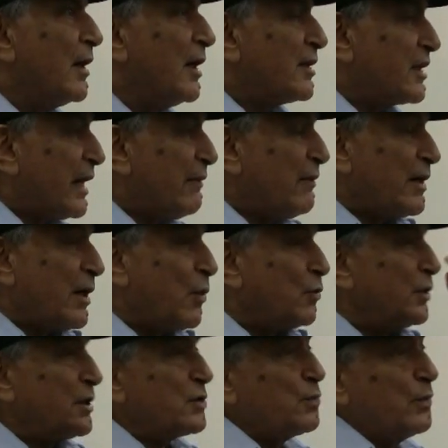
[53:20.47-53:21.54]
I traveled
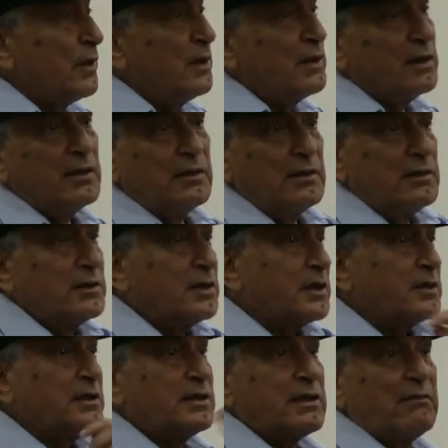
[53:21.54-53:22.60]
around this world
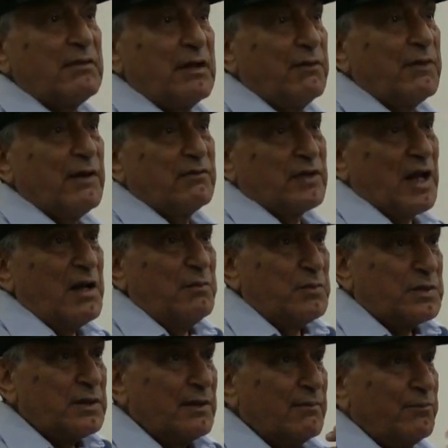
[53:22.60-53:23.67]
60, 75
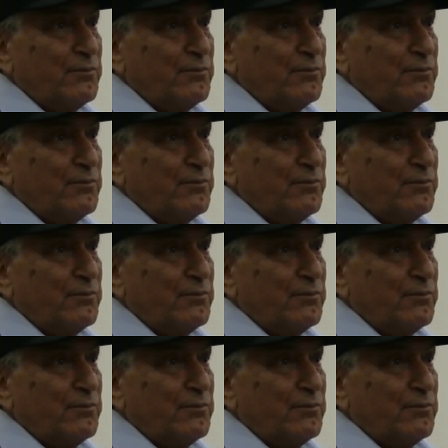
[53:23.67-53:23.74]
times.